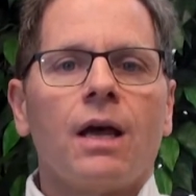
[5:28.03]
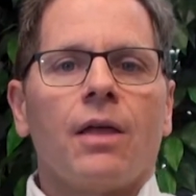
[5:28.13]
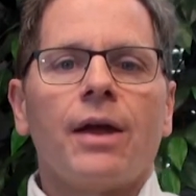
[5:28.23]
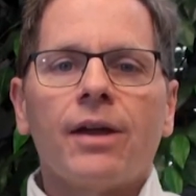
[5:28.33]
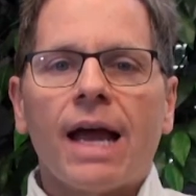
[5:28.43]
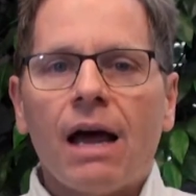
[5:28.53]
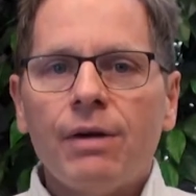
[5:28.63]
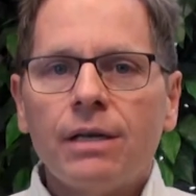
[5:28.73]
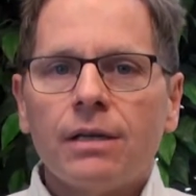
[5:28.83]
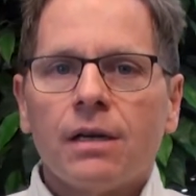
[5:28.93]
there you have
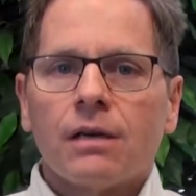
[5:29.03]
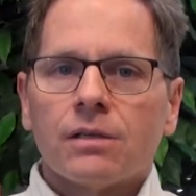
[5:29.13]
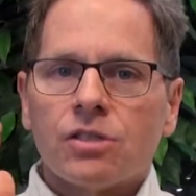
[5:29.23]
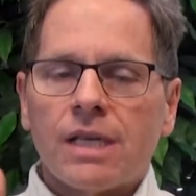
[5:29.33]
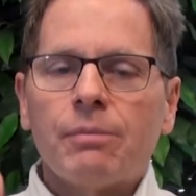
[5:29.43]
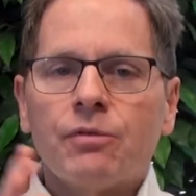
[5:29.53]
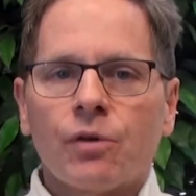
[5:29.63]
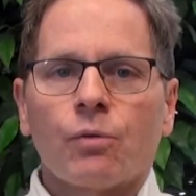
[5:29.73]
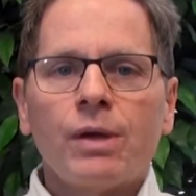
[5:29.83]
it. Steps for